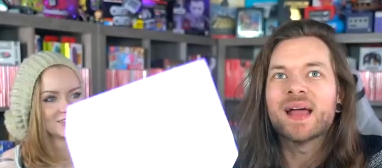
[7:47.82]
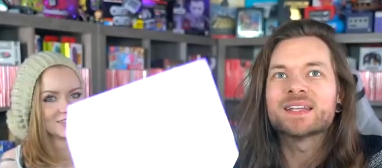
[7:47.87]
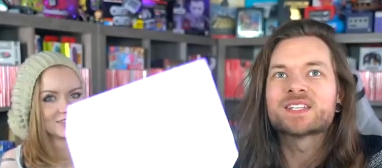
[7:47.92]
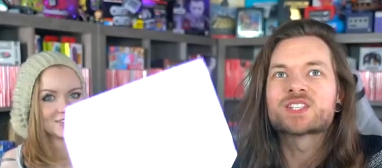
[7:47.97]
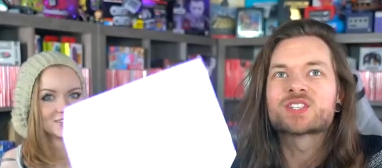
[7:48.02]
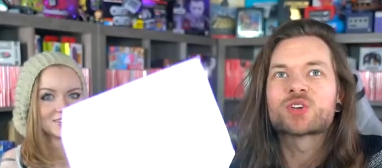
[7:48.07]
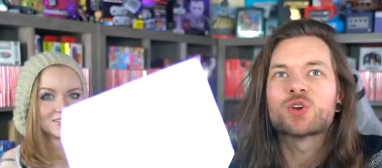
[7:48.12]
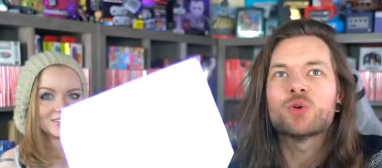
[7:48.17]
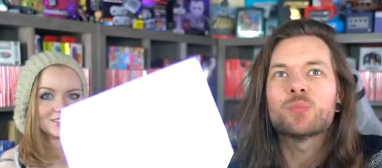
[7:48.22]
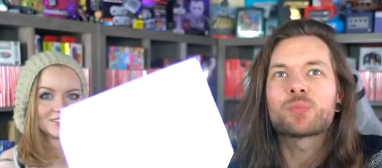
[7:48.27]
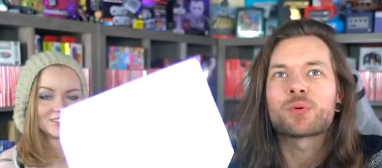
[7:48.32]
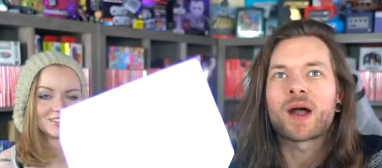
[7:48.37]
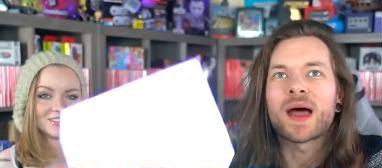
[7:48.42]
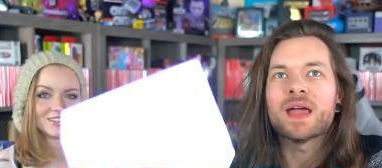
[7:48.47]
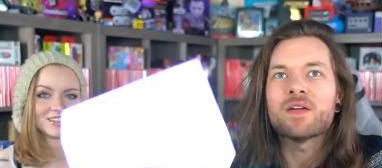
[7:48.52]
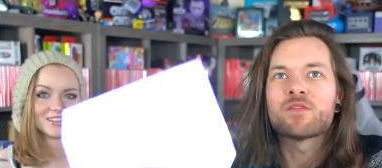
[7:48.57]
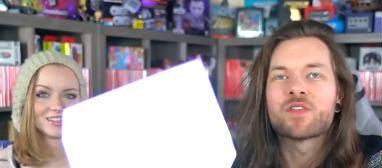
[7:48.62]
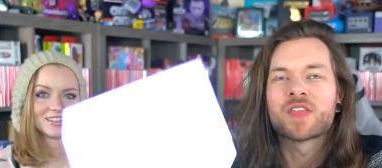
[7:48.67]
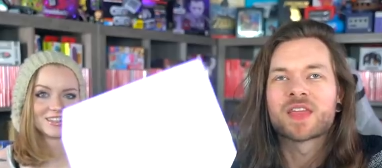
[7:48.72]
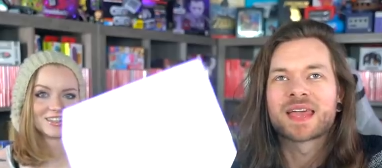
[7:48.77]
Speaker 1: It's too
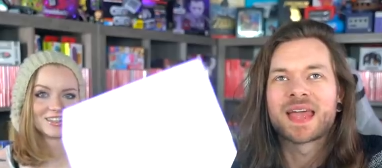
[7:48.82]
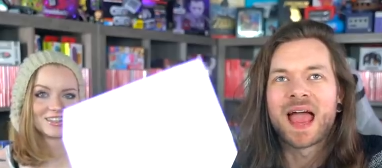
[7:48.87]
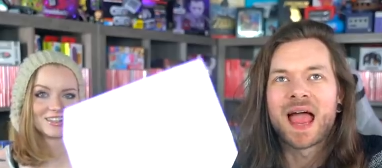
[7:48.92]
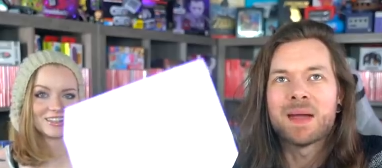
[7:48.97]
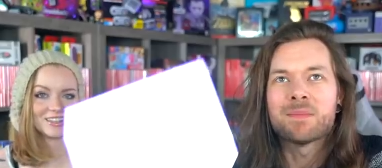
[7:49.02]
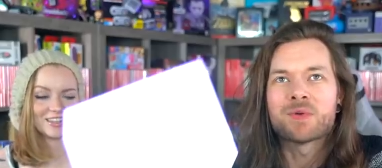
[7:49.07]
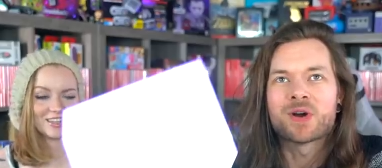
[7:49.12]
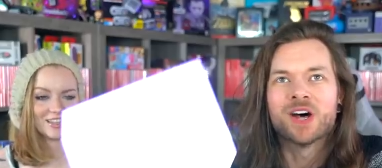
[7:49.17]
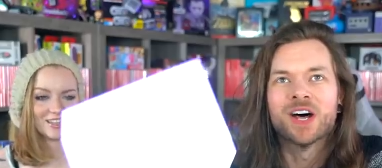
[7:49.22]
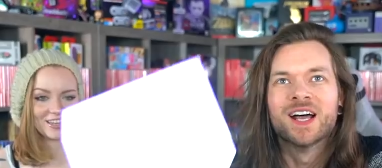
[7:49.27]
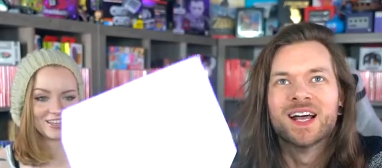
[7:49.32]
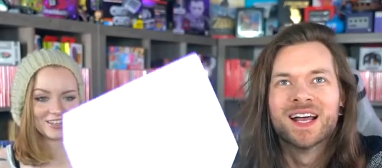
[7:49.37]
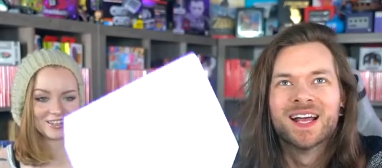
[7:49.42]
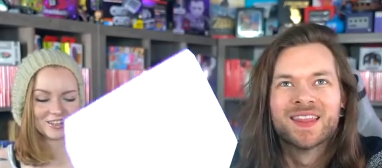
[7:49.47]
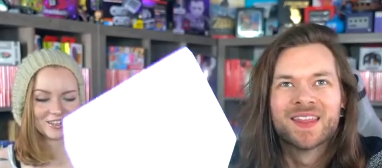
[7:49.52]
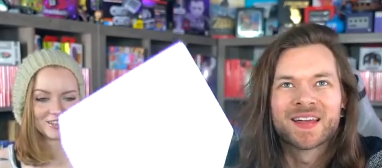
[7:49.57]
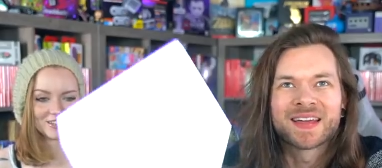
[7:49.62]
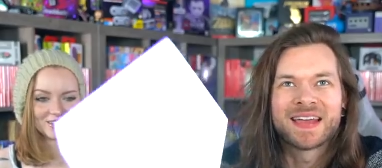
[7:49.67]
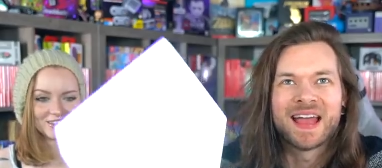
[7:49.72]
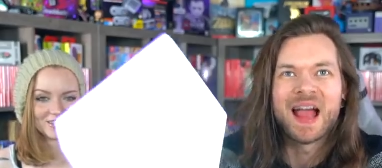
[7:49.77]
bright for the camera.
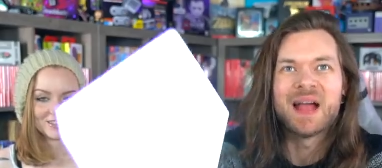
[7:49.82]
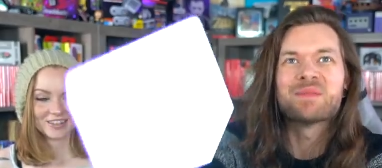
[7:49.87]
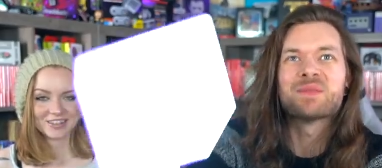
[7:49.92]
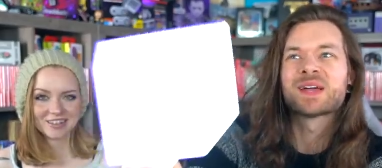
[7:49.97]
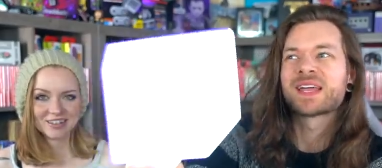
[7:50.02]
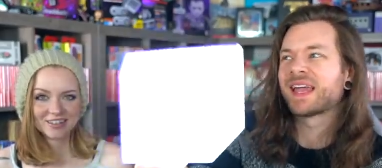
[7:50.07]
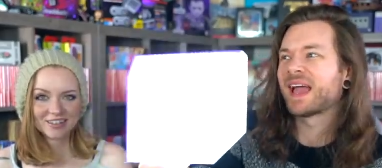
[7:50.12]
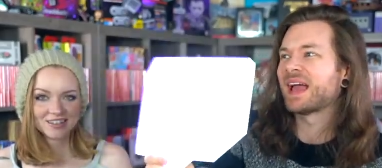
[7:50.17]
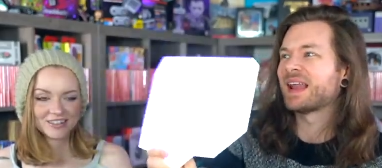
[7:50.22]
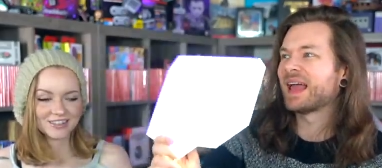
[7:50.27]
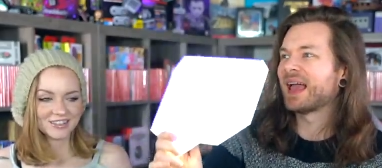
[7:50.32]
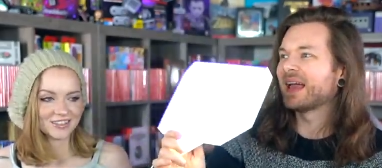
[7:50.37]
The camera can't